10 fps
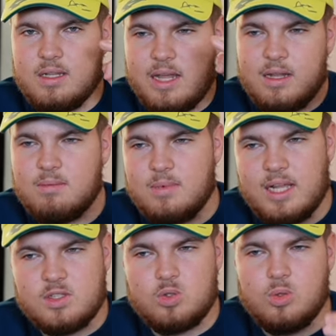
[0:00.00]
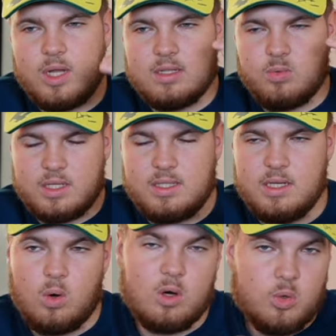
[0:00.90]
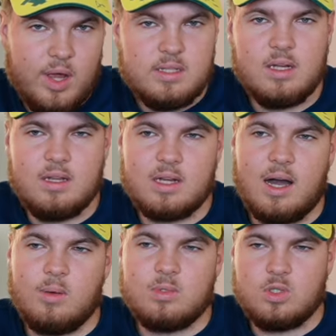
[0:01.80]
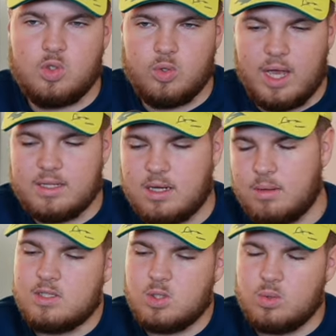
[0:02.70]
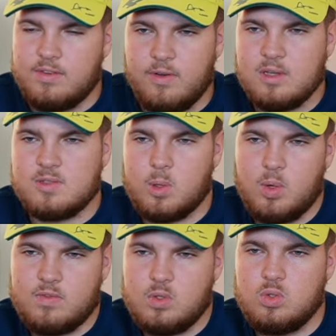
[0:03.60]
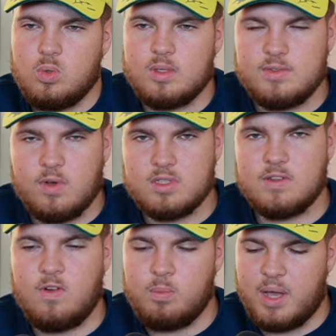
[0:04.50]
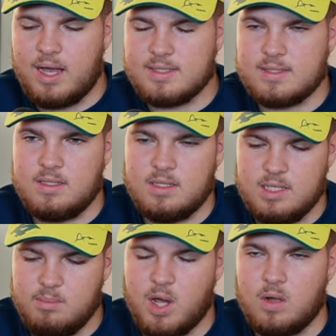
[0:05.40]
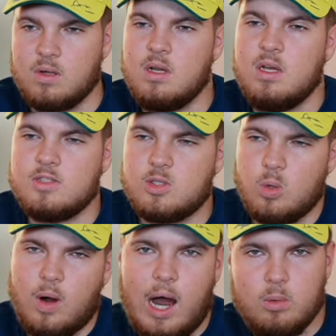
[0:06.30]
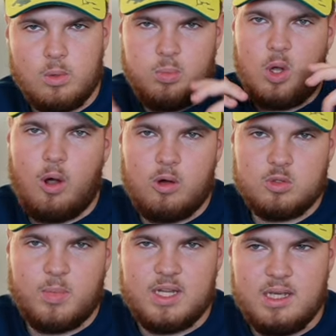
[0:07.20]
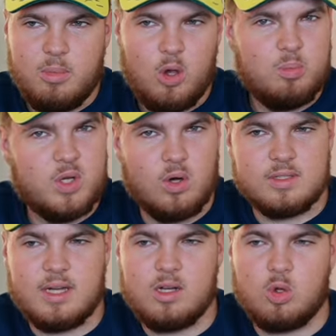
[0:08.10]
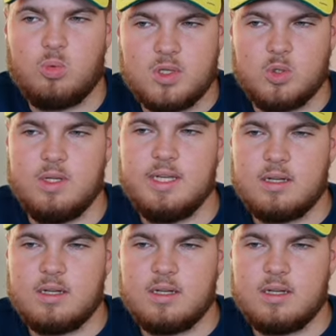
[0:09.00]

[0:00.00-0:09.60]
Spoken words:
then let's do that right here, or create an account together. So the first thing we have to do is first of all pass an email. So I will blur out my email because I don't want to leak